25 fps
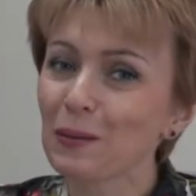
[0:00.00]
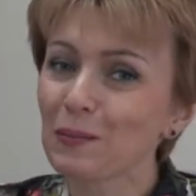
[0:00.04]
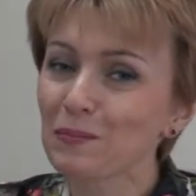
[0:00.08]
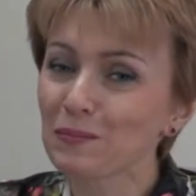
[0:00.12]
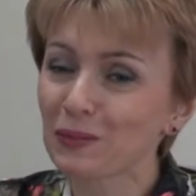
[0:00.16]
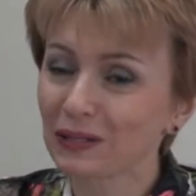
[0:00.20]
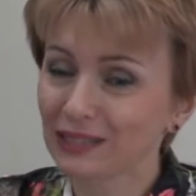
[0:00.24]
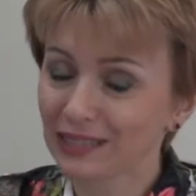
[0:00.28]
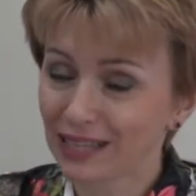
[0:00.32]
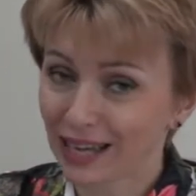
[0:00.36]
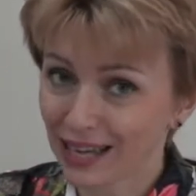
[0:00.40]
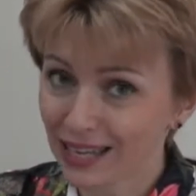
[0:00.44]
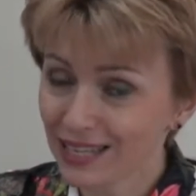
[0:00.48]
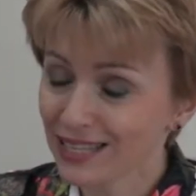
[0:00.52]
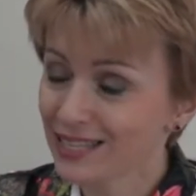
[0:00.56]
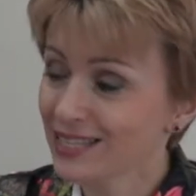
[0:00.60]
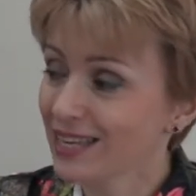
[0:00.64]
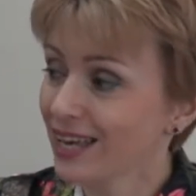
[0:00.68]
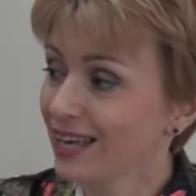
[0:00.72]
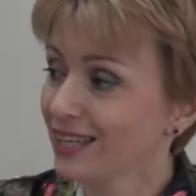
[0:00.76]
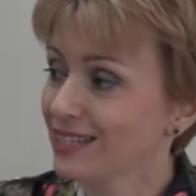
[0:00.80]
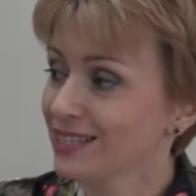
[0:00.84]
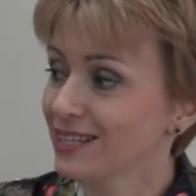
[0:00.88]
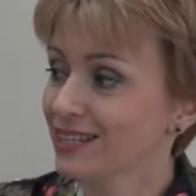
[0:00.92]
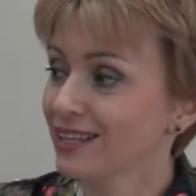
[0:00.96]
But I
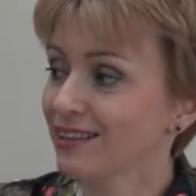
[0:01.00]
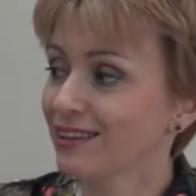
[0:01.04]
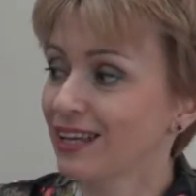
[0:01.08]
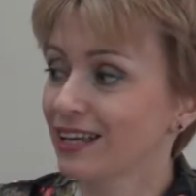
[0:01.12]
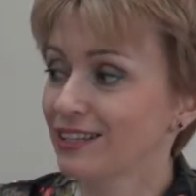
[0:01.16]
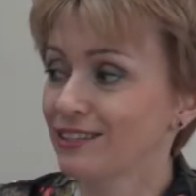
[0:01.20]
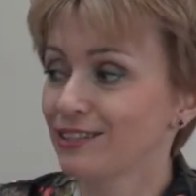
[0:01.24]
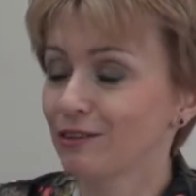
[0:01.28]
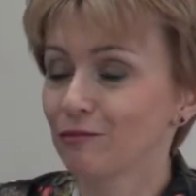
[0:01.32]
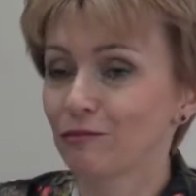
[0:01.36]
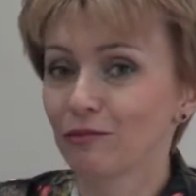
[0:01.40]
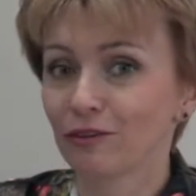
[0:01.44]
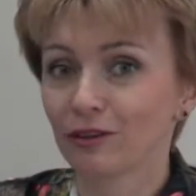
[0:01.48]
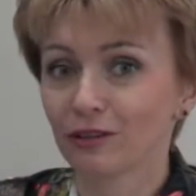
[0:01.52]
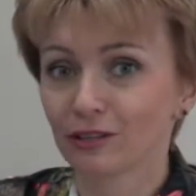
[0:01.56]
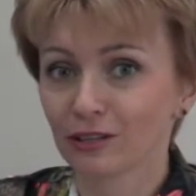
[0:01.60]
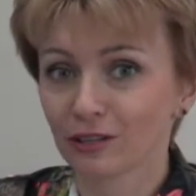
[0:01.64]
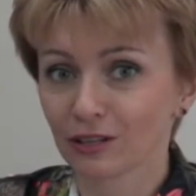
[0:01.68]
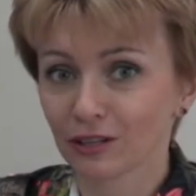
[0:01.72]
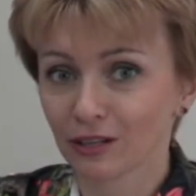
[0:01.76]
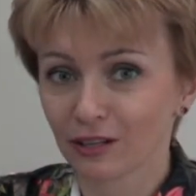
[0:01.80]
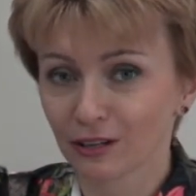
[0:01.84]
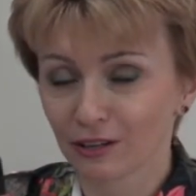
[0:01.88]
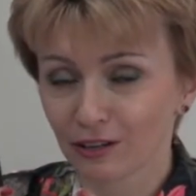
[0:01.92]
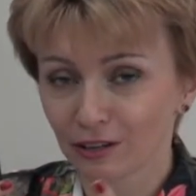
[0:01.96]
said that the
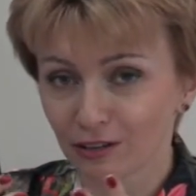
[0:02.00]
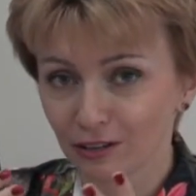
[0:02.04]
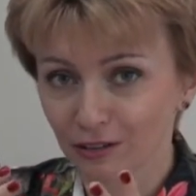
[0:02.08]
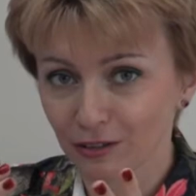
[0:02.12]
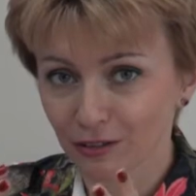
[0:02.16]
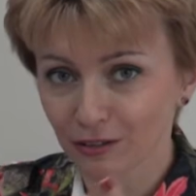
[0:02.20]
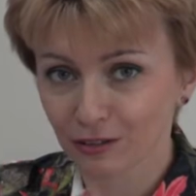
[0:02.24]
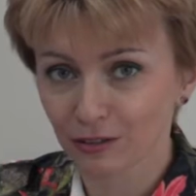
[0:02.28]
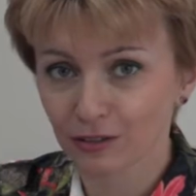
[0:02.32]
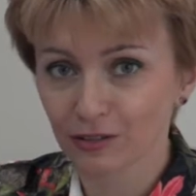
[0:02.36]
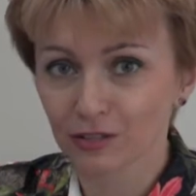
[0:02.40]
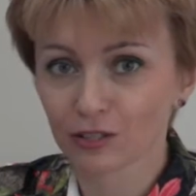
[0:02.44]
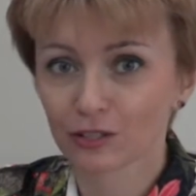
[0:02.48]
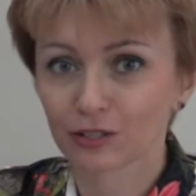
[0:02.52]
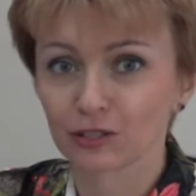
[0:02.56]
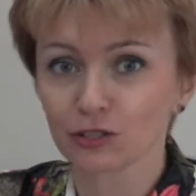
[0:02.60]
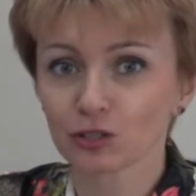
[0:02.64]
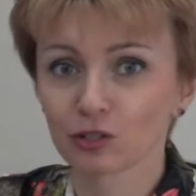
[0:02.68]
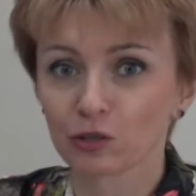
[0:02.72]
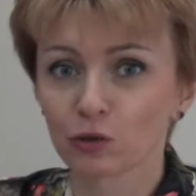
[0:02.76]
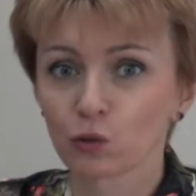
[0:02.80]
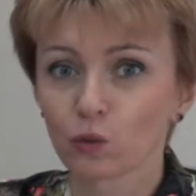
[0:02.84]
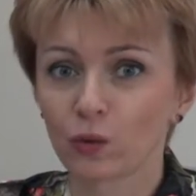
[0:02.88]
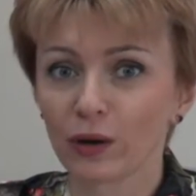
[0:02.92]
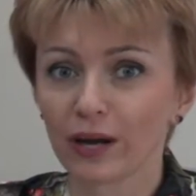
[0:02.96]
uh,
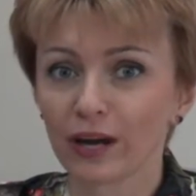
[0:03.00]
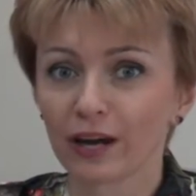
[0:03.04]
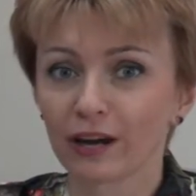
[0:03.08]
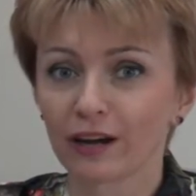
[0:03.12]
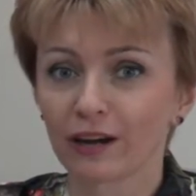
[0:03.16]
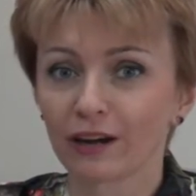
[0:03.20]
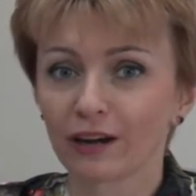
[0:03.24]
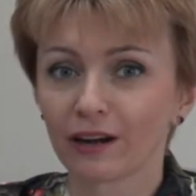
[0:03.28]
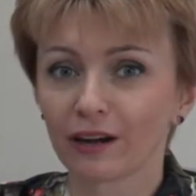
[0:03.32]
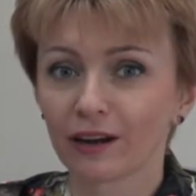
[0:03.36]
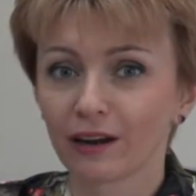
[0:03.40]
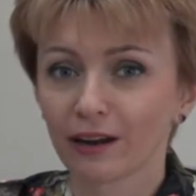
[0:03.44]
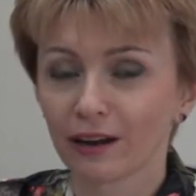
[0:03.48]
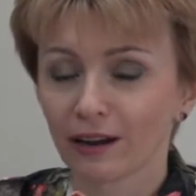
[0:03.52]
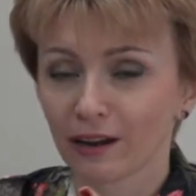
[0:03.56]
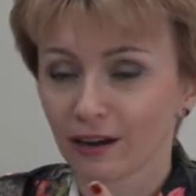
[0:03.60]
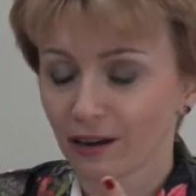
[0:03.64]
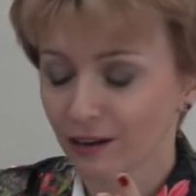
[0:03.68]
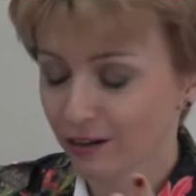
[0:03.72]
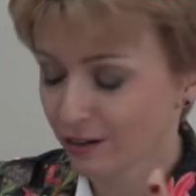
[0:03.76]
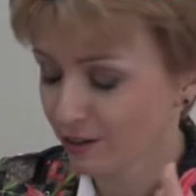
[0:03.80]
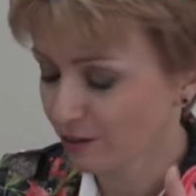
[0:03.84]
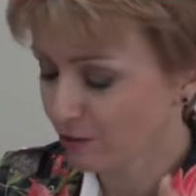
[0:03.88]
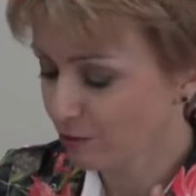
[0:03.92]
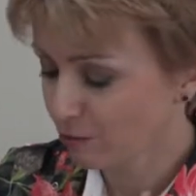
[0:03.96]
square
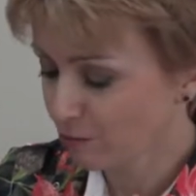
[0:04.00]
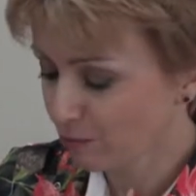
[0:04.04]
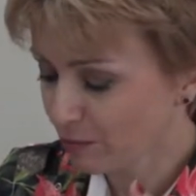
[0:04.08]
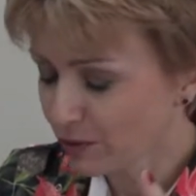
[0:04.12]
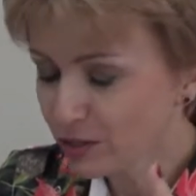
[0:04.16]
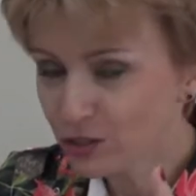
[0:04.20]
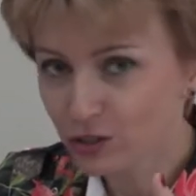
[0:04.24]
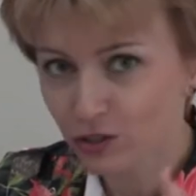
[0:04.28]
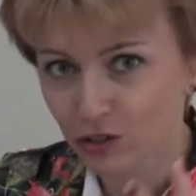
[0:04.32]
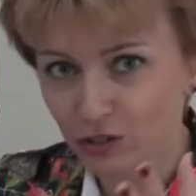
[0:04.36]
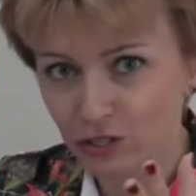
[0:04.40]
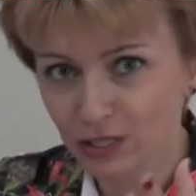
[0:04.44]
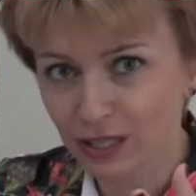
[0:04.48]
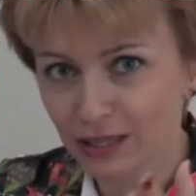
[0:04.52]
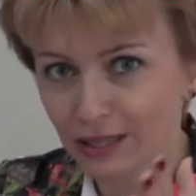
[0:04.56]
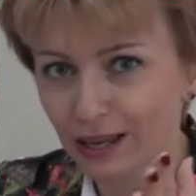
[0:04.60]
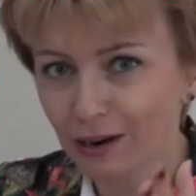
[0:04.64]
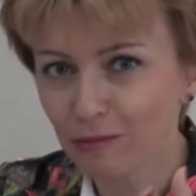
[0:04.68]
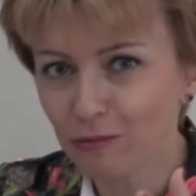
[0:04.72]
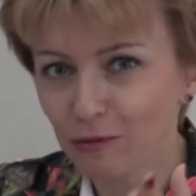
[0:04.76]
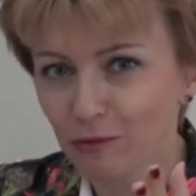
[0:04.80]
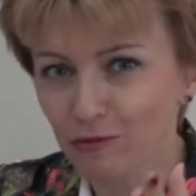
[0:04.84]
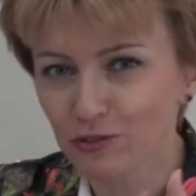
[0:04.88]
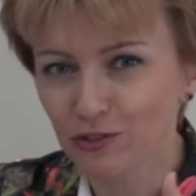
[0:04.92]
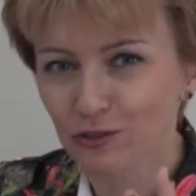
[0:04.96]
uh, meters, the
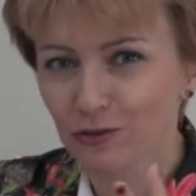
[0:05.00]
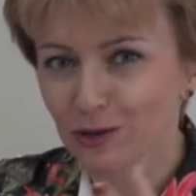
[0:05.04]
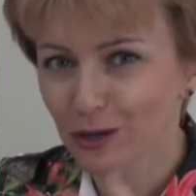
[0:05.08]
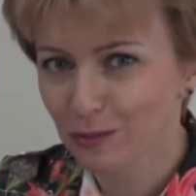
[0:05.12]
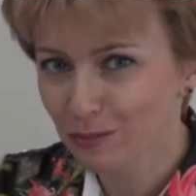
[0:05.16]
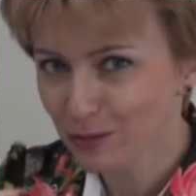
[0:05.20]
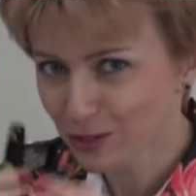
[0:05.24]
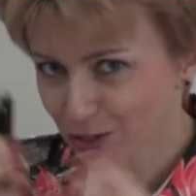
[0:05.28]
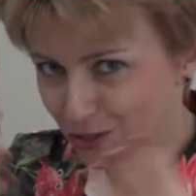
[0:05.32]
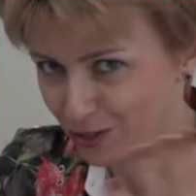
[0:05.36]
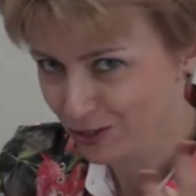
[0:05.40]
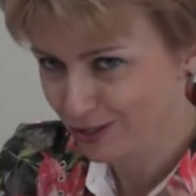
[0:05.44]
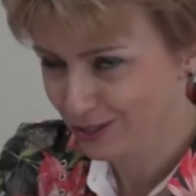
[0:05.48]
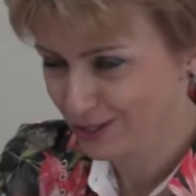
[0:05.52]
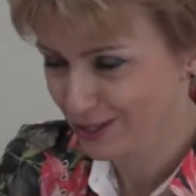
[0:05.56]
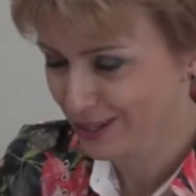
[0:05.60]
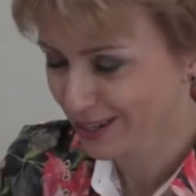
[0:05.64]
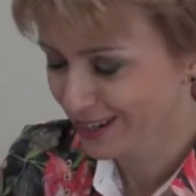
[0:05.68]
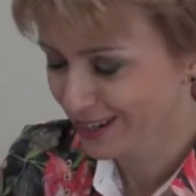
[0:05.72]
number of square meters